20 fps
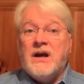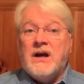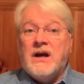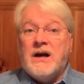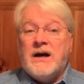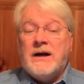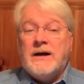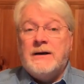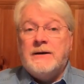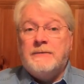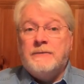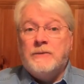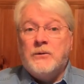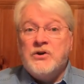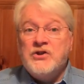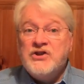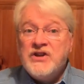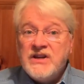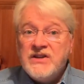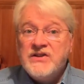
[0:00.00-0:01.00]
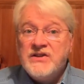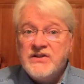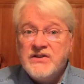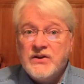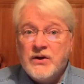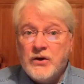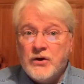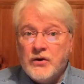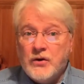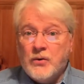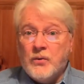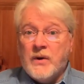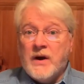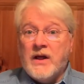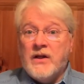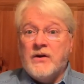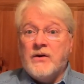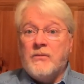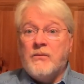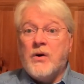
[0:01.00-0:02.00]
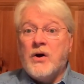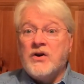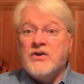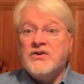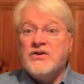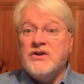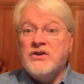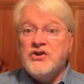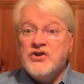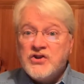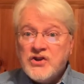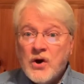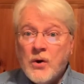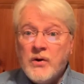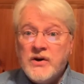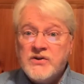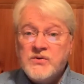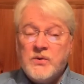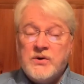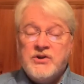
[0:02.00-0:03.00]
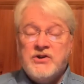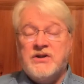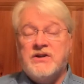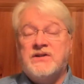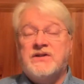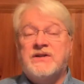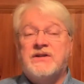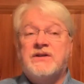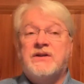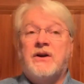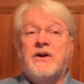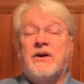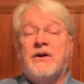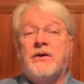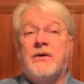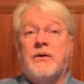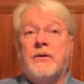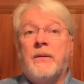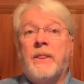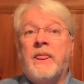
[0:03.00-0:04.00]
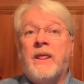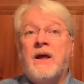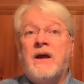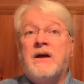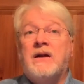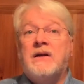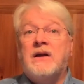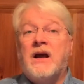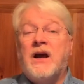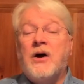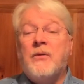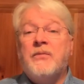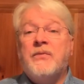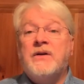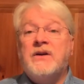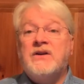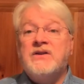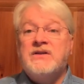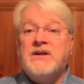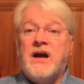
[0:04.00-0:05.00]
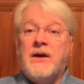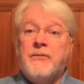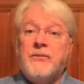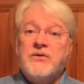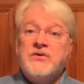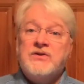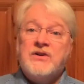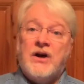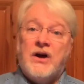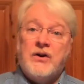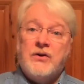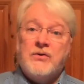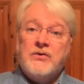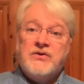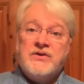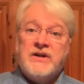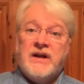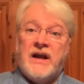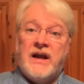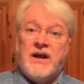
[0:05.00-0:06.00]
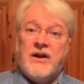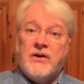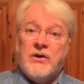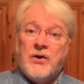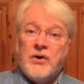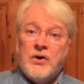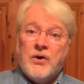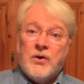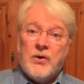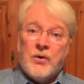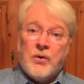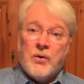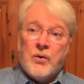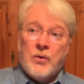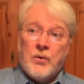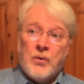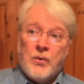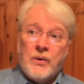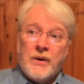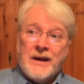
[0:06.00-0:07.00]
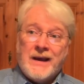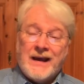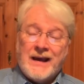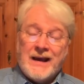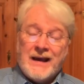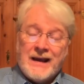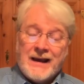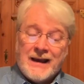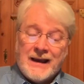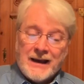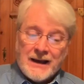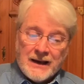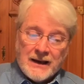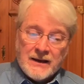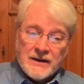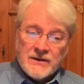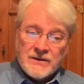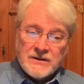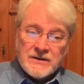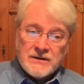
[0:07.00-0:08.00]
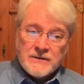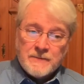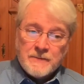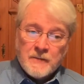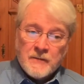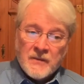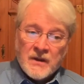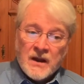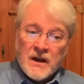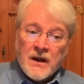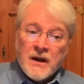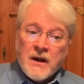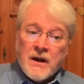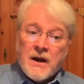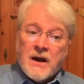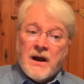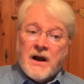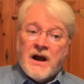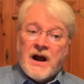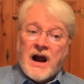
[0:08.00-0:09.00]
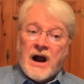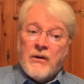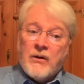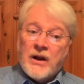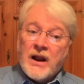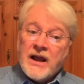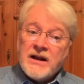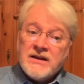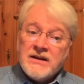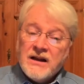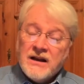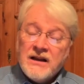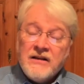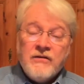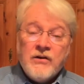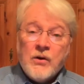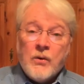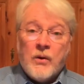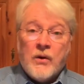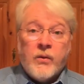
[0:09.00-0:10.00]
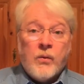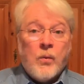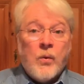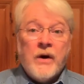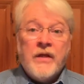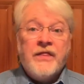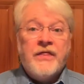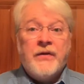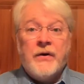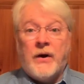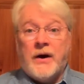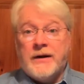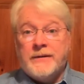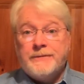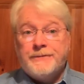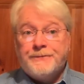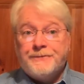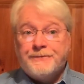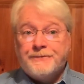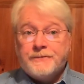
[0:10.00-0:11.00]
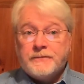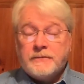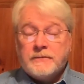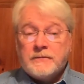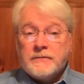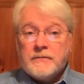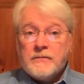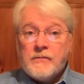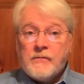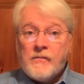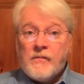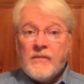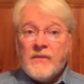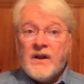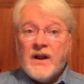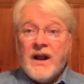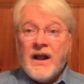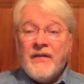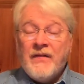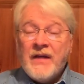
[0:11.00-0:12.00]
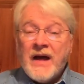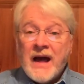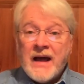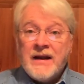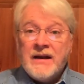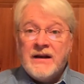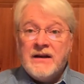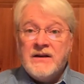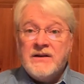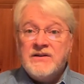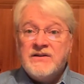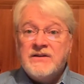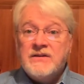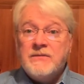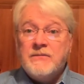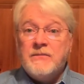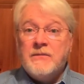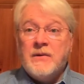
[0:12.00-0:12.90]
um, what Jesus is going to do rather. Mark's going to show us what Jesus is going to do to help the disciples to understand who he is. I would like to leave you with one thought, and that is